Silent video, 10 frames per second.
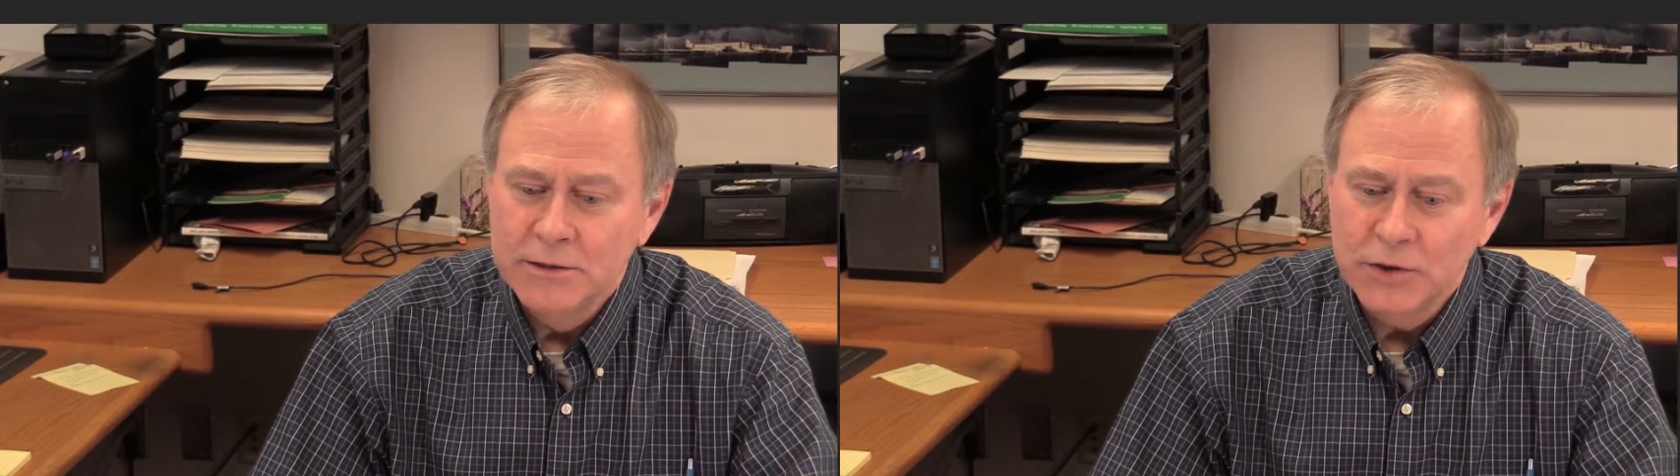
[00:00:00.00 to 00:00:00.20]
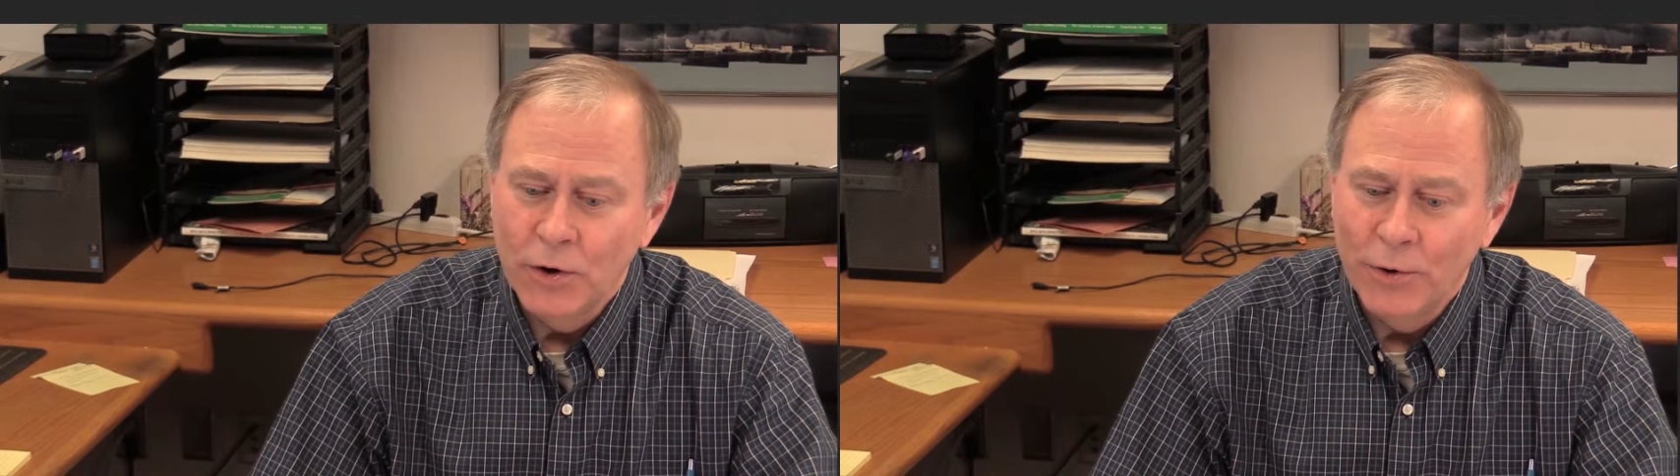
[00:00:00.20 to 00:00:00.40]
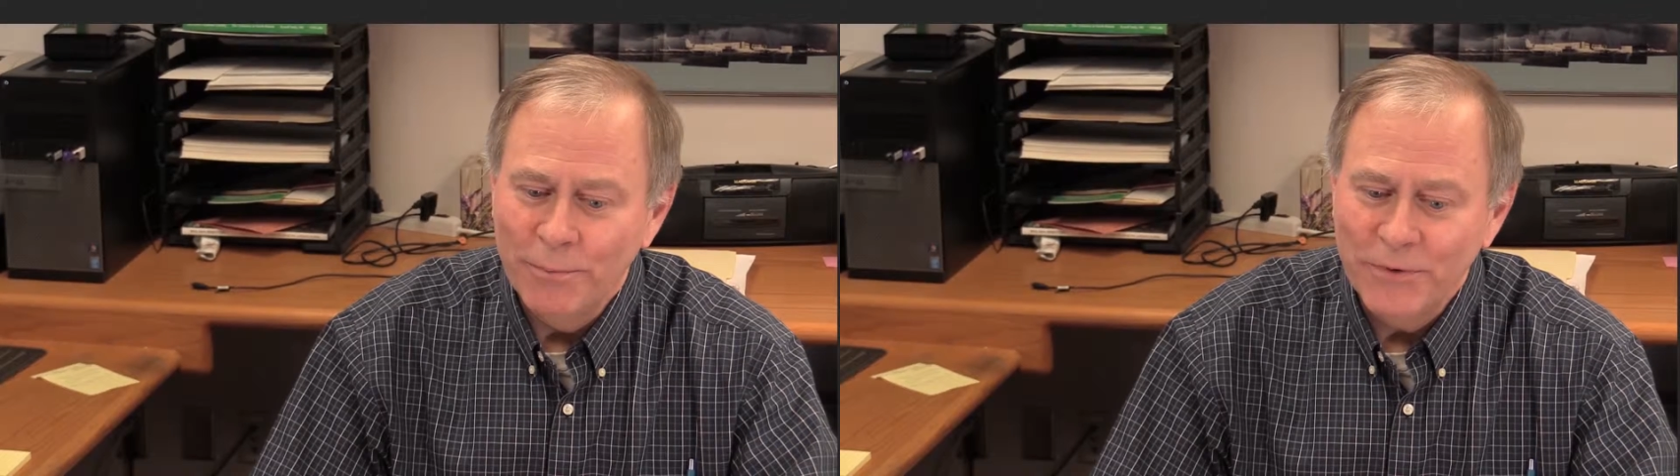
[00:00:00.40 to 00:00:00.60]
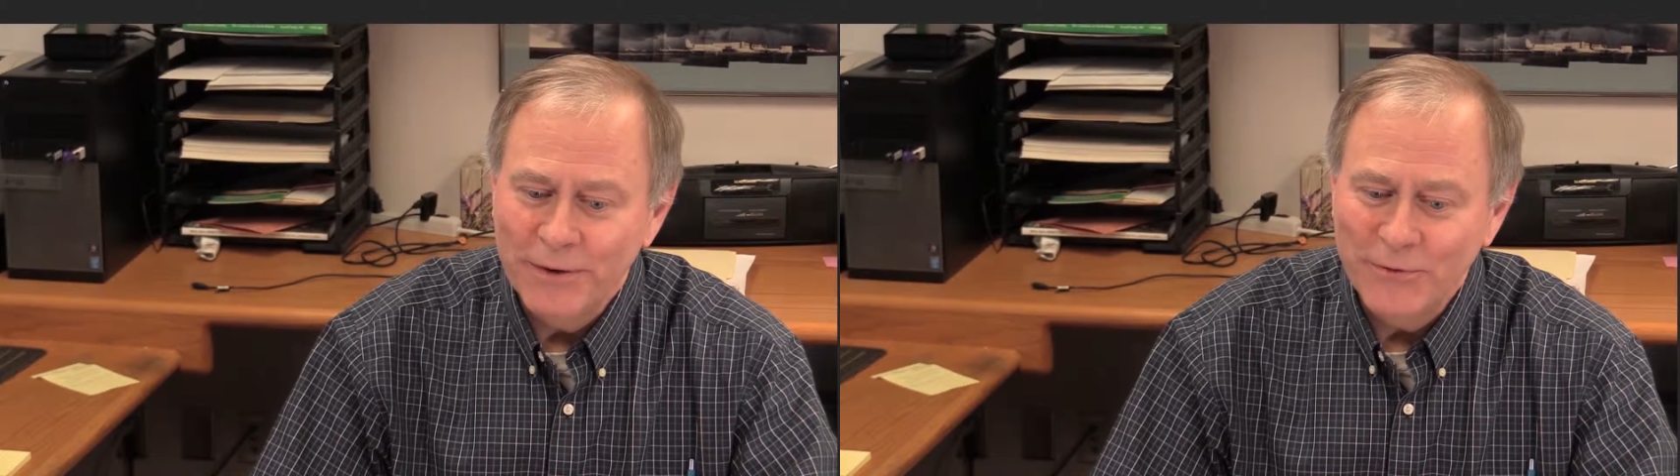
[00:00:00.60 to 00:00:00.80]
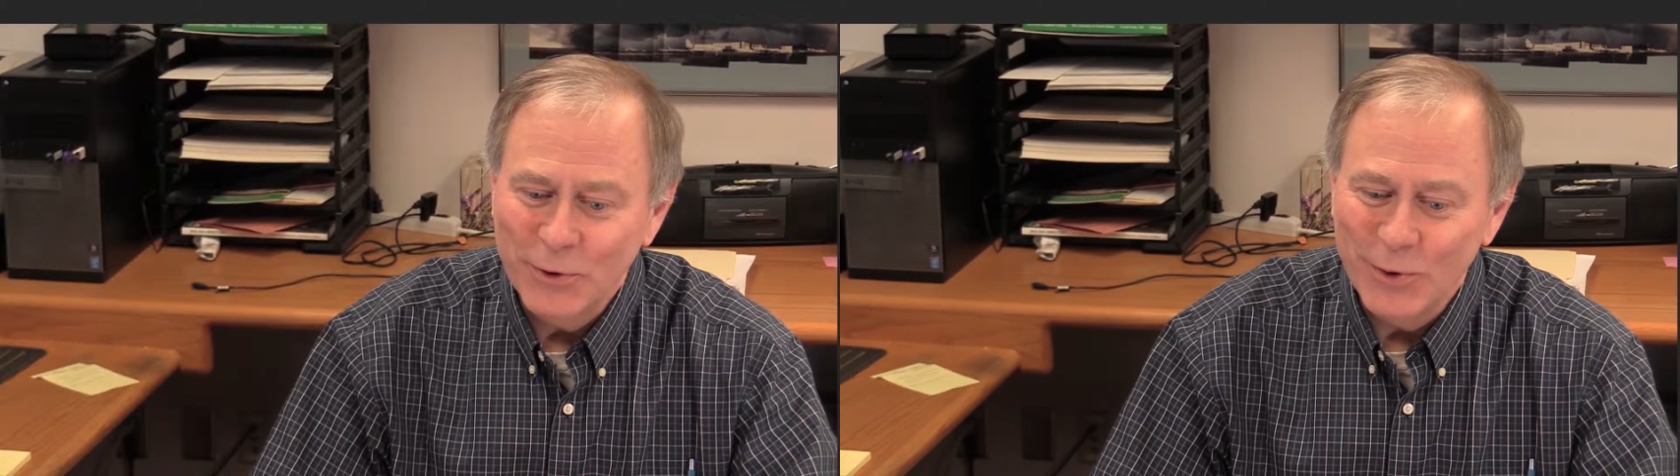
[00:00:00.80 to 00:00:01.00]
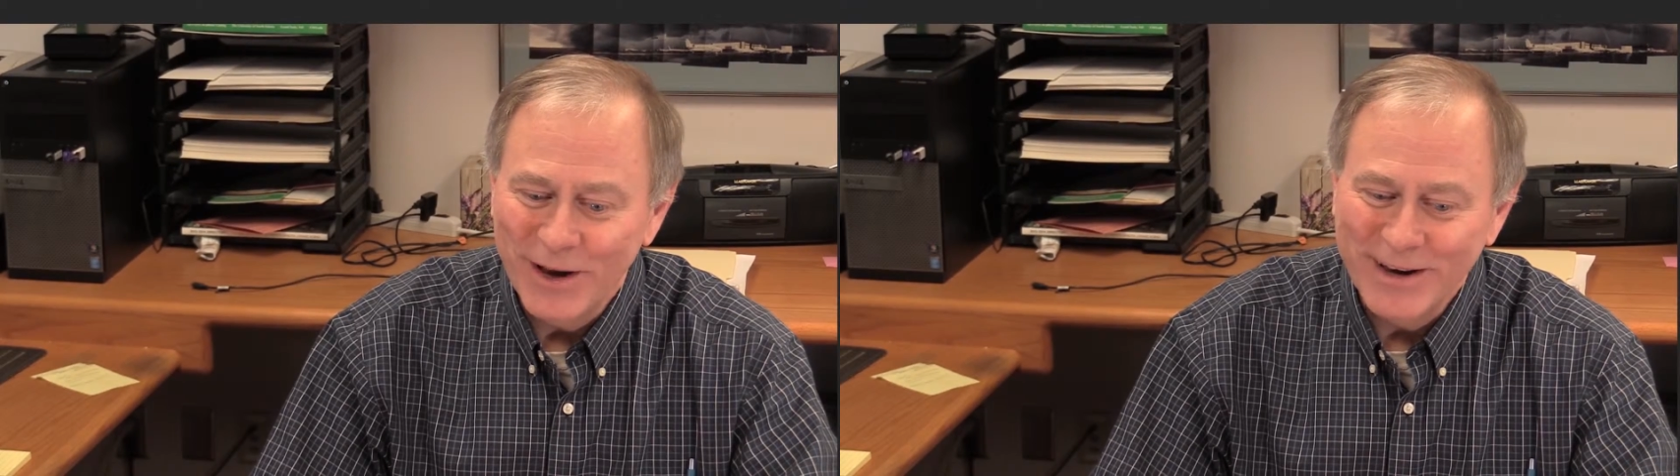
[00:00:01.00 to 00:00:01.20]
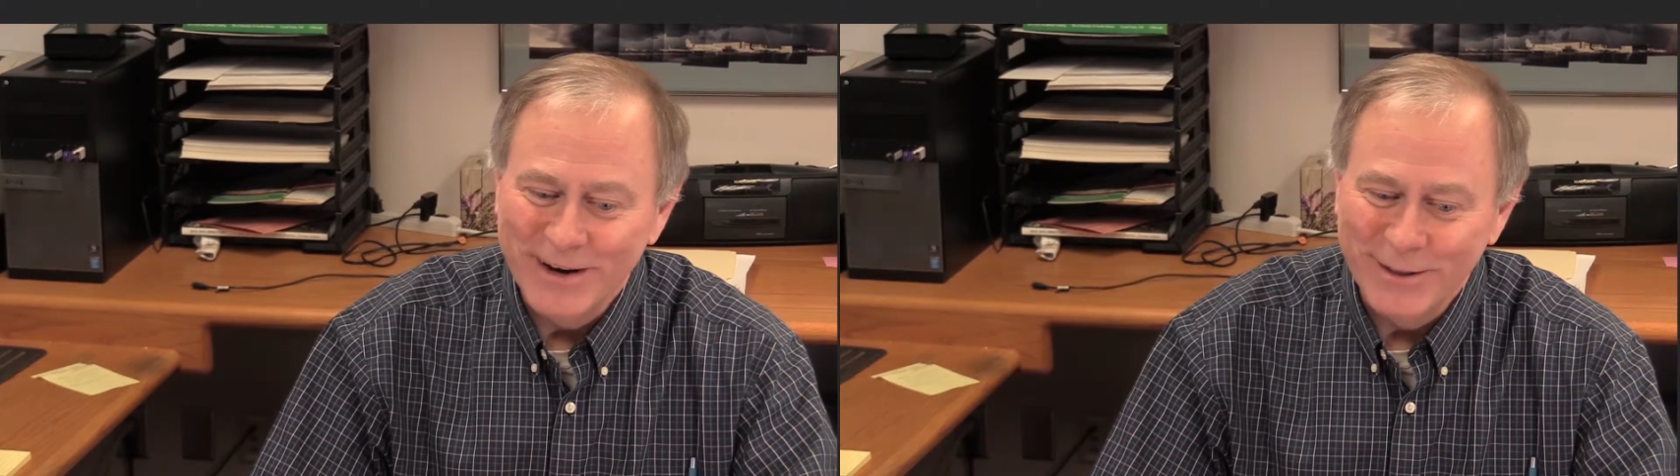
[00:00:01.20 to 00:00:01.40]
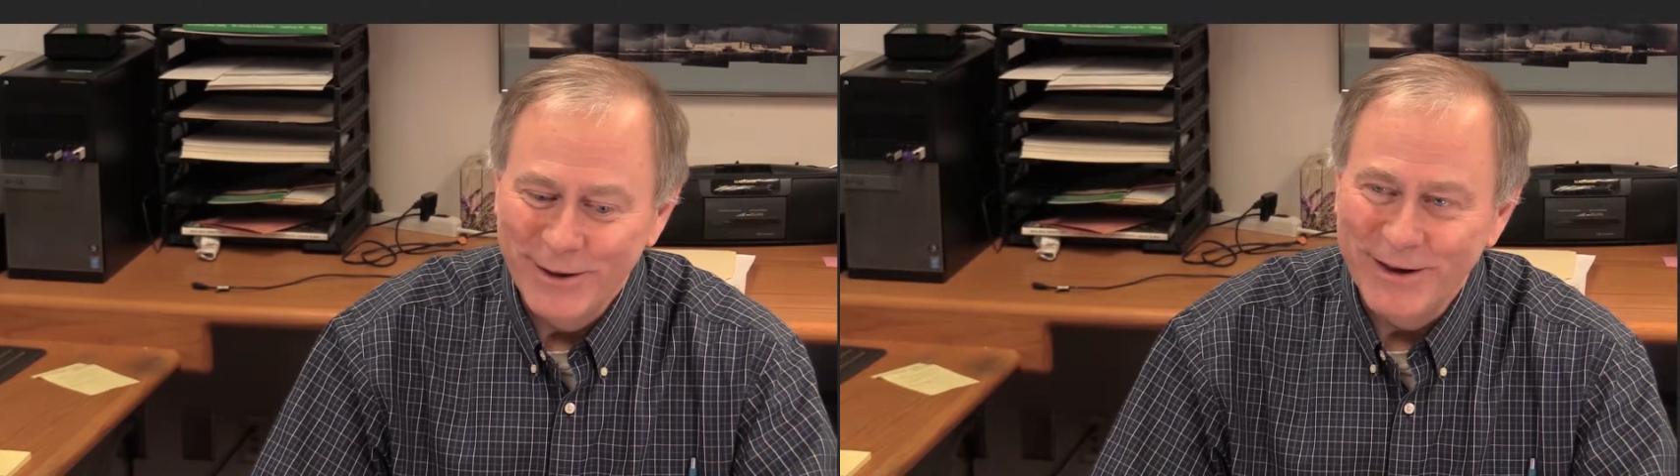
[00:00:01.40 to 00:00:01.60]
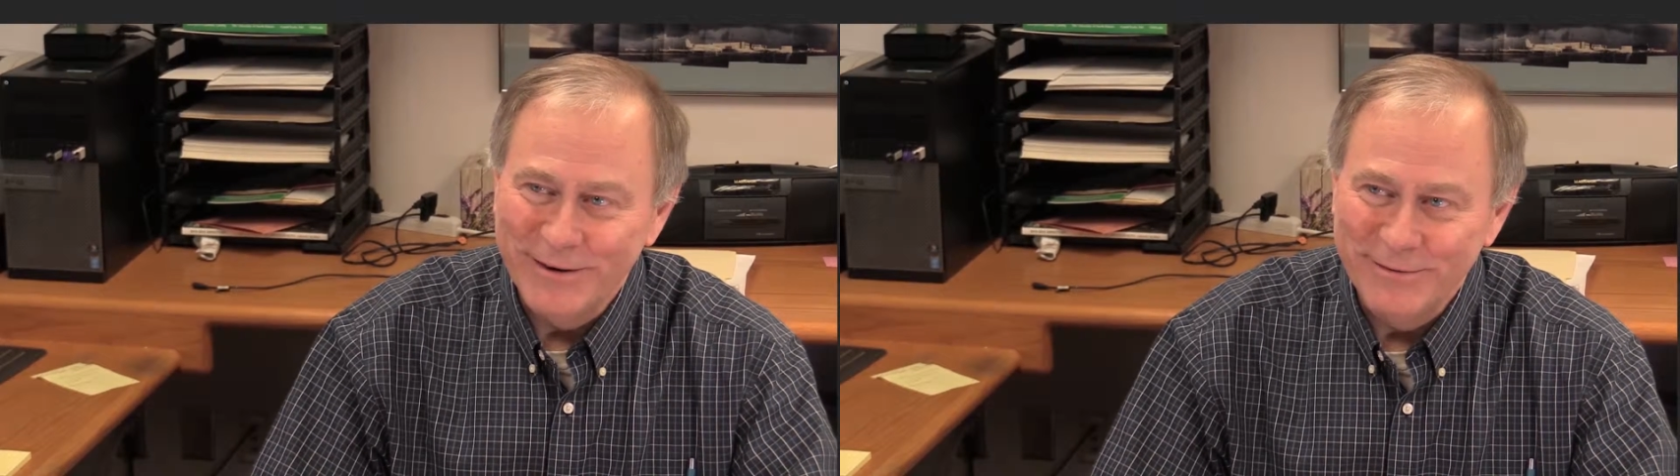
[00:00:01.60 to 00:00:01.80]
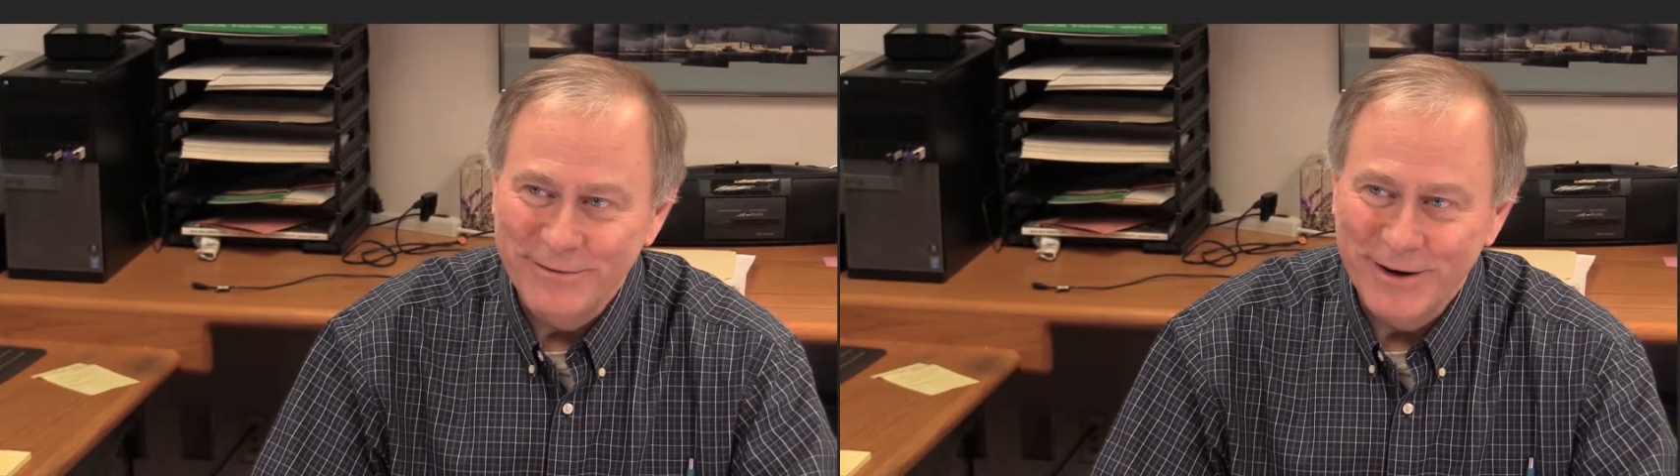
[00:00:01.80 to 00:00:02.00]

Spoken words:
So if you're lucky to live